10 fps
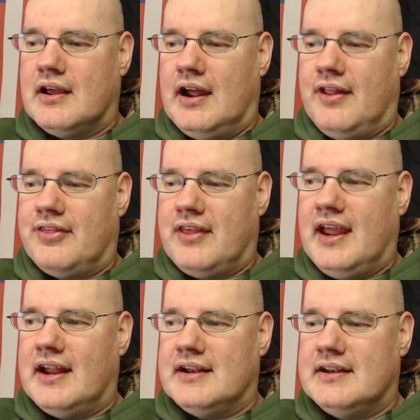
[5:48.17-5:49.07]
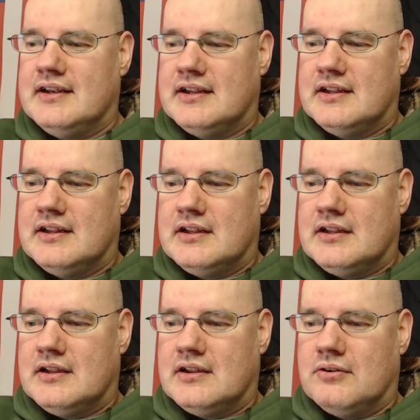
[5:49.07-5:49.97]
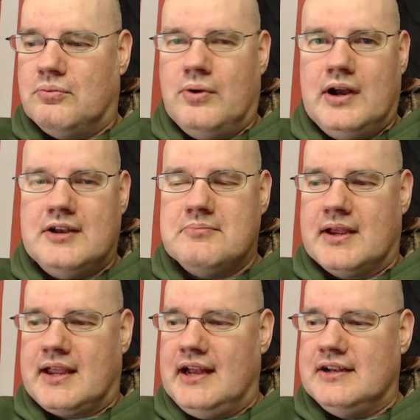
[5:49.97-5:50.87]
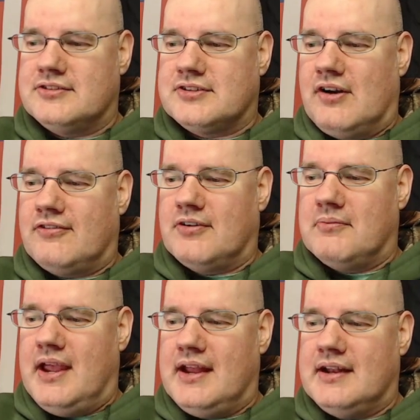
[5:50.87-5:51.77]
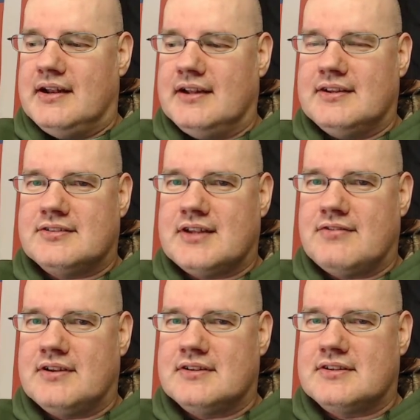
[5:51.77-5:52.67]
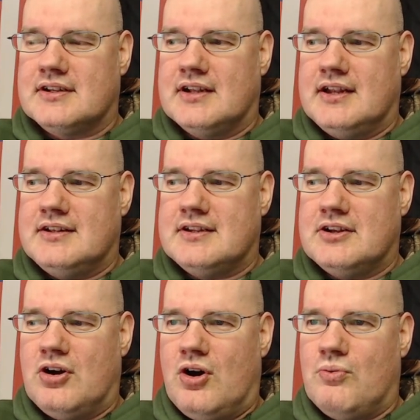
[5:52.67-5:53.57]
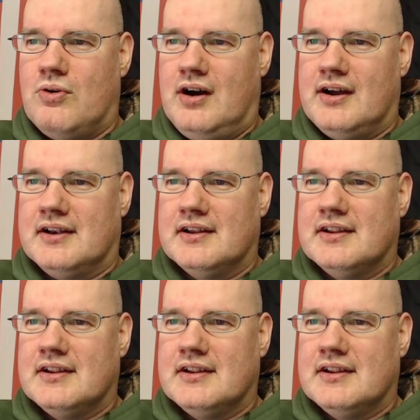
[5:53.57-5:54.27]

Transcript: And then William McKinley served from 1897 to 1901.